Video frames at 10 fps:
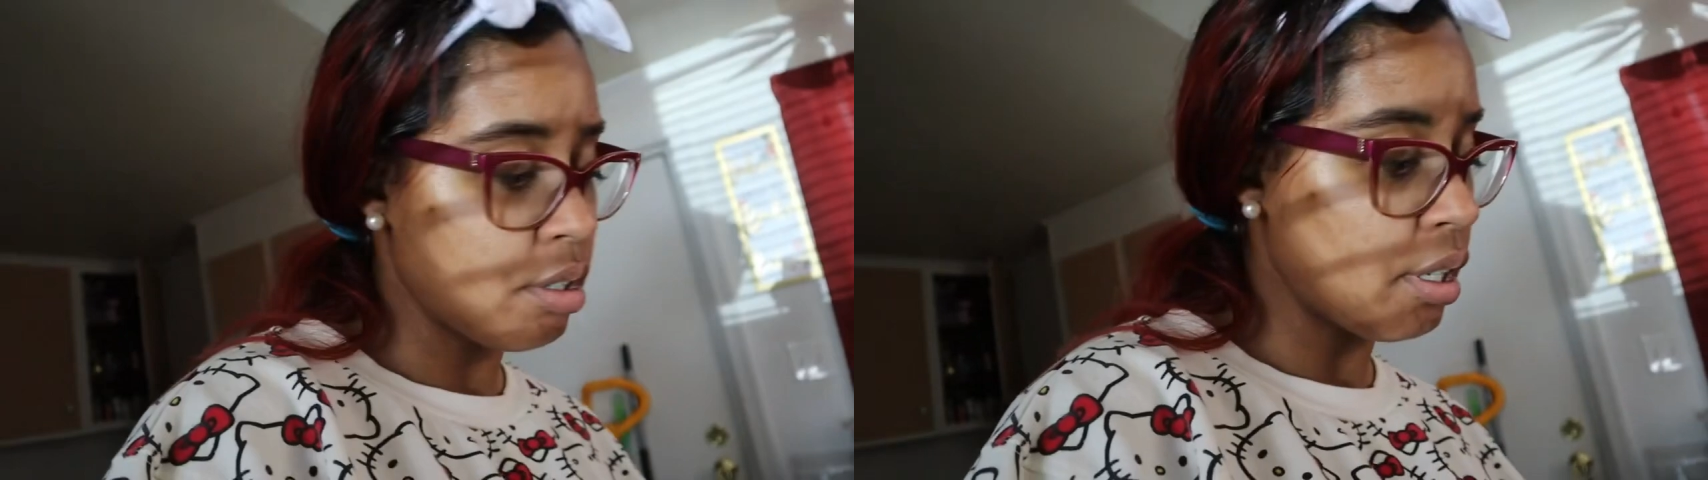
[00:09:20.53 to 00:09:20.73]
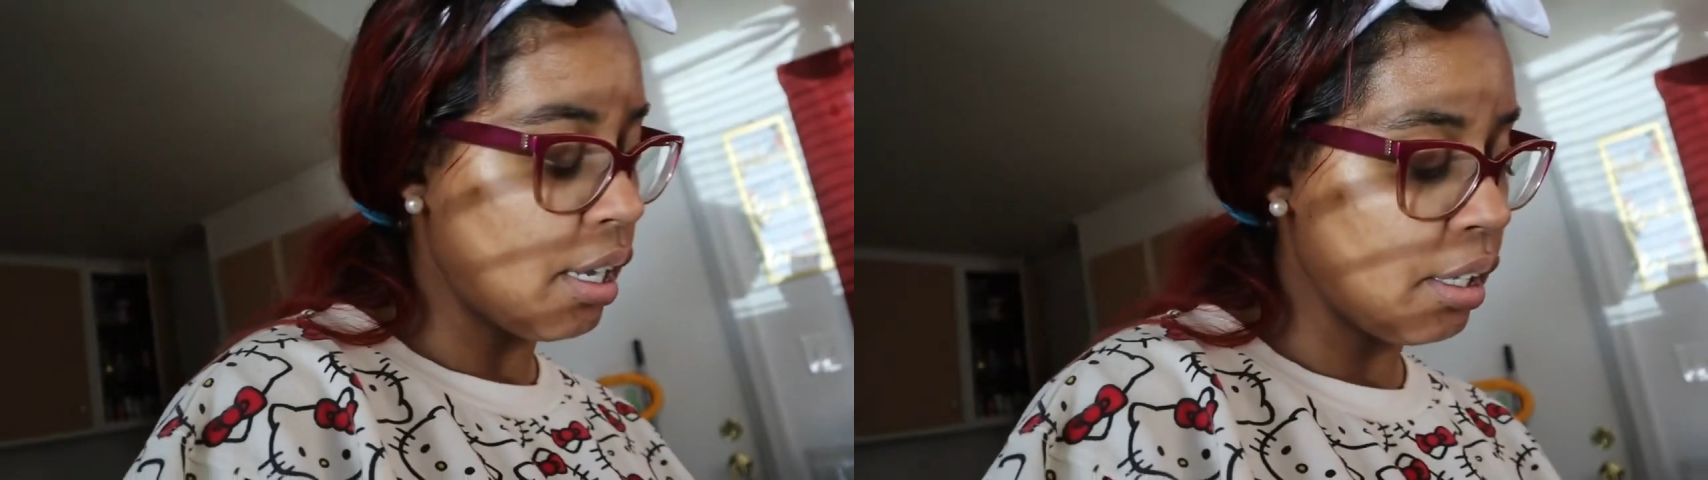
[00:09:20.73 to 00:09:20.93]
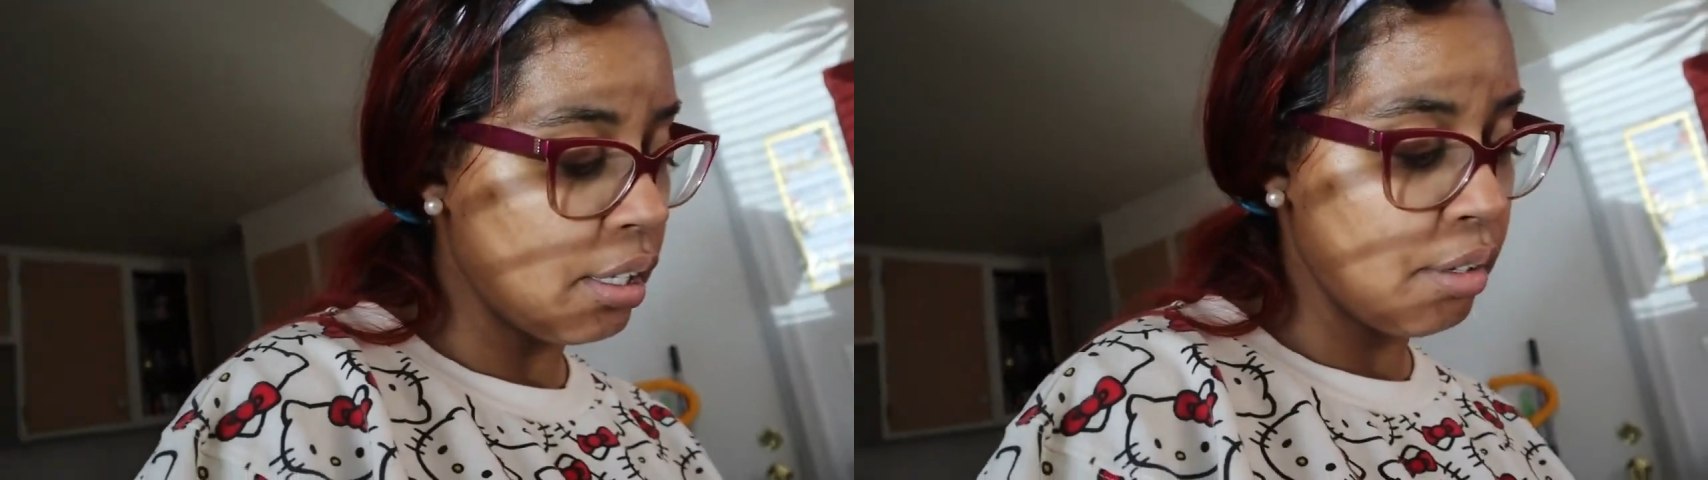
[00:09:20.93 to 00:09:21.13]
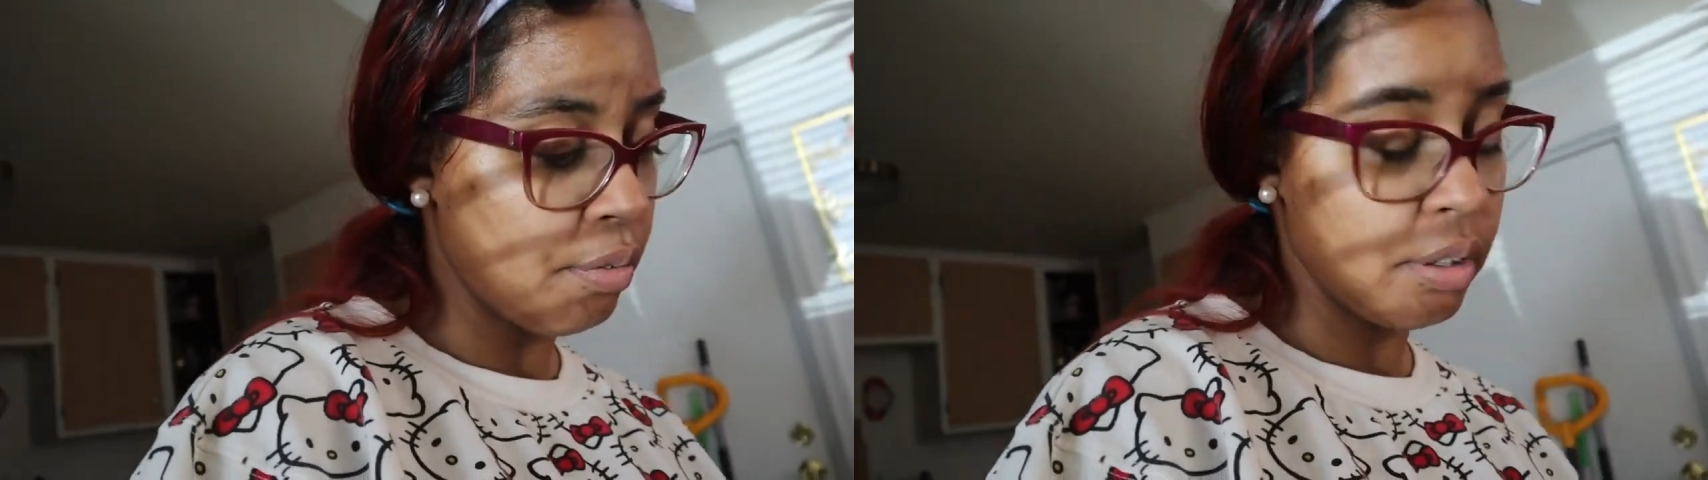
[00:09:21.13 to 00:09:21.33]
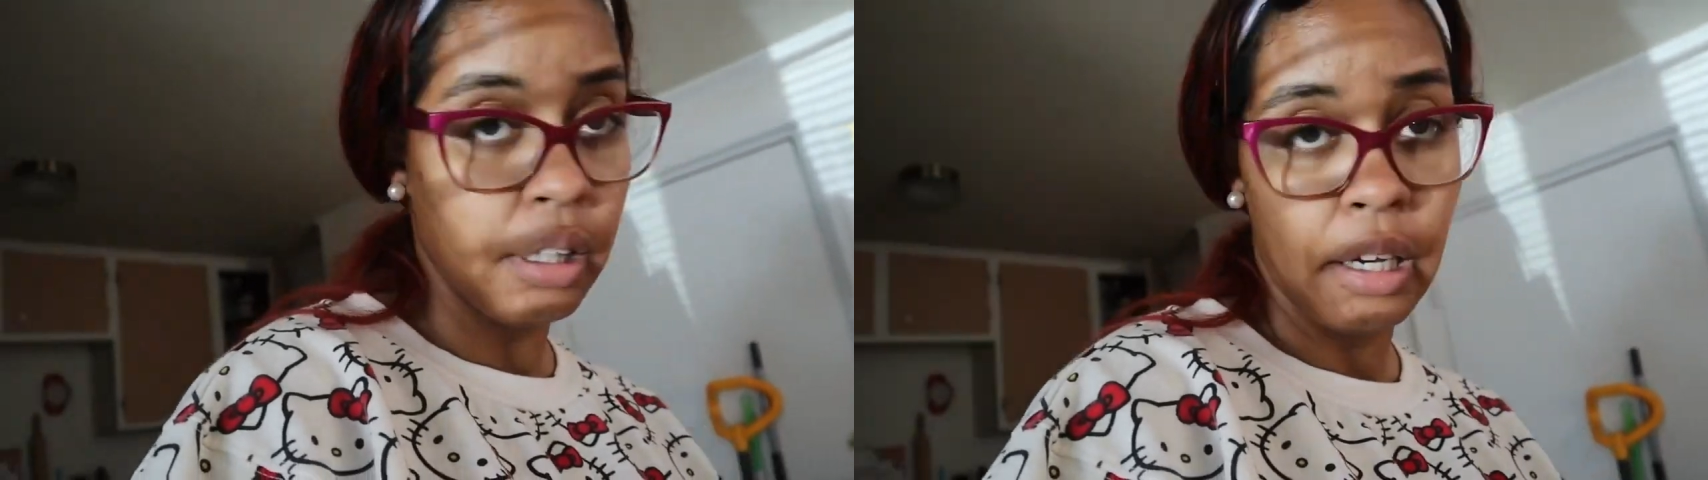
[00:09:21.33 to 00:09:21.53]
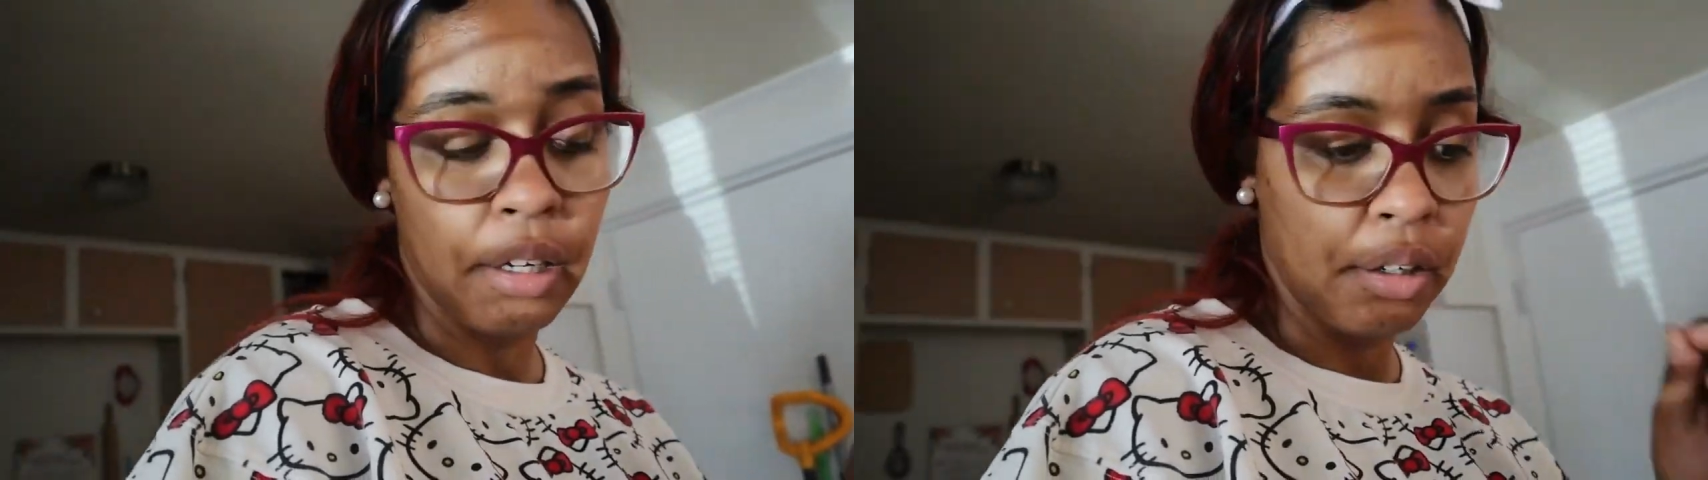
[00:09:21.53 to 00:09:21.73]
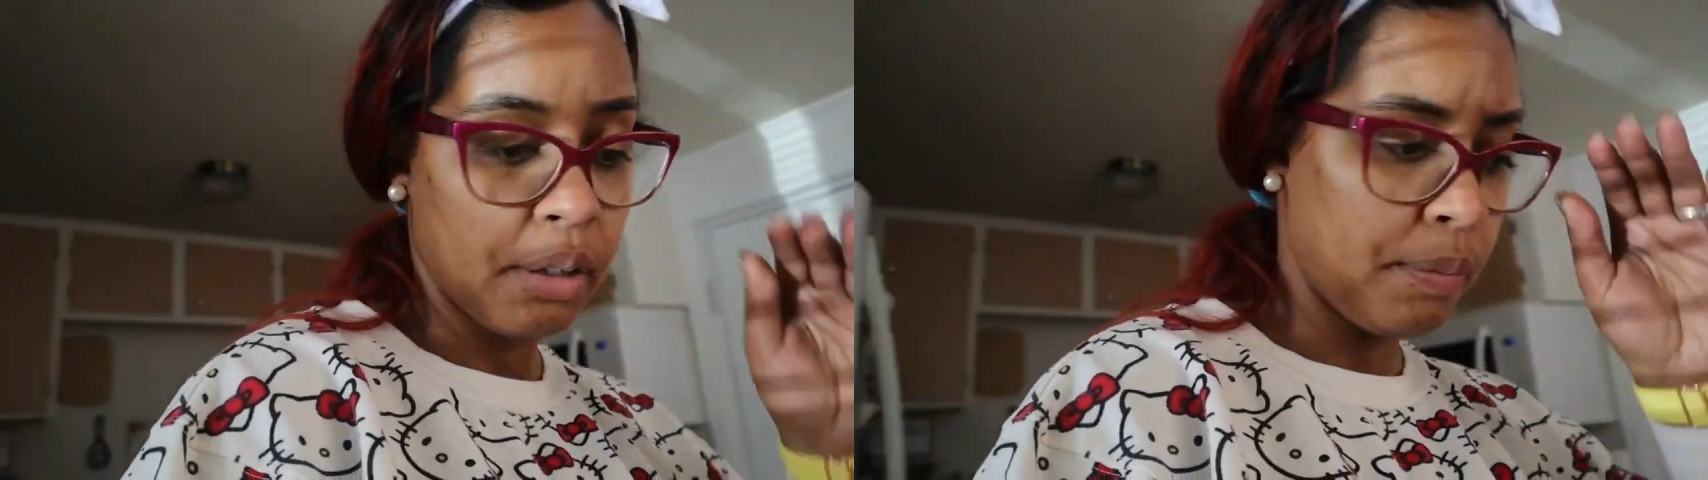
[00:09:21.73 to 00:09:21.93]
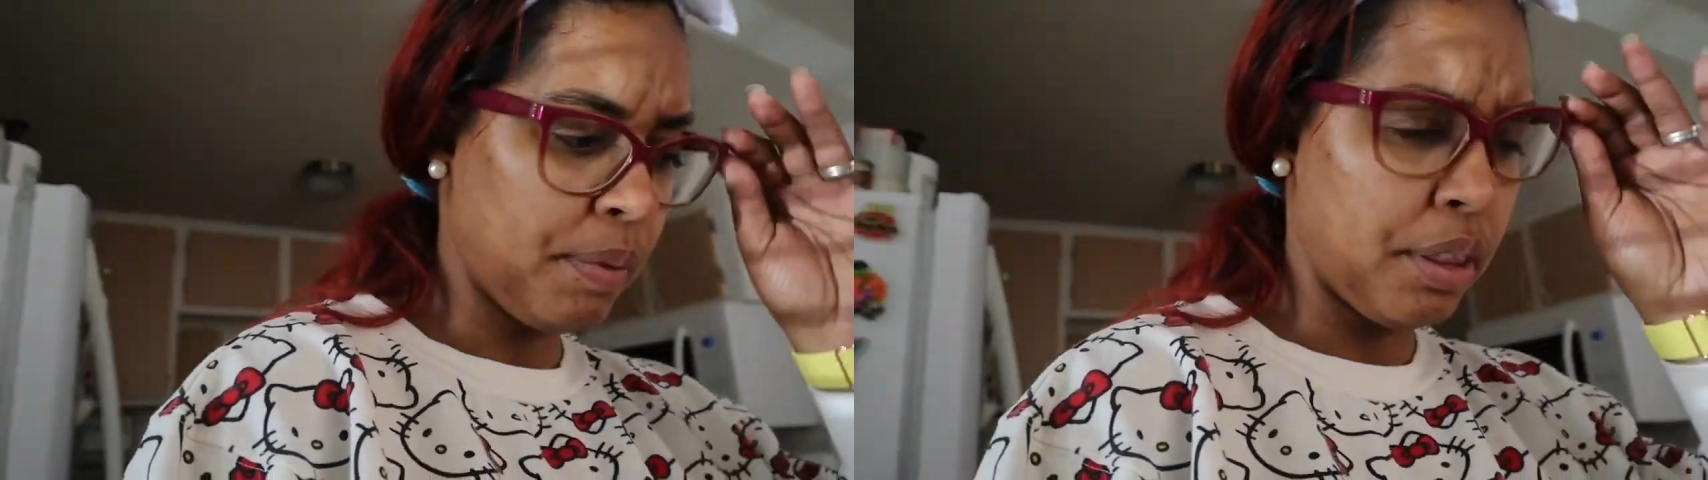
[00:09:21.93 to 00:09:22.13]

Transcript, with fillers: salad for later.